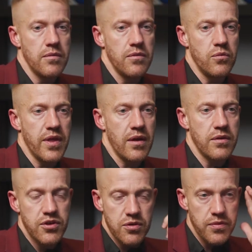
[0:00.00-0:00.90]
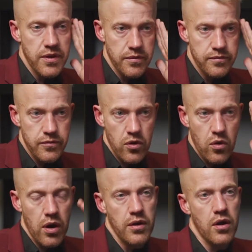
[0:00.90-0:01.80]
without something
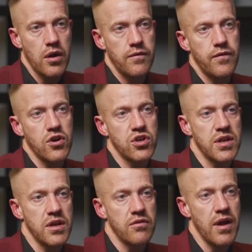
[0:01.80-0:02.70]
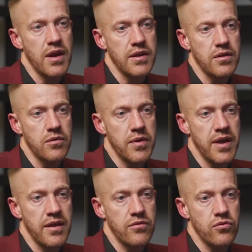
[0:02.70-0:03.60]
quite kind of functioning correctly up
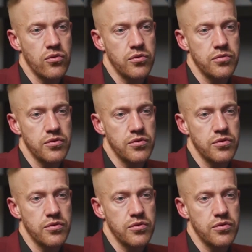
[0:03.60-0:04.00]
here or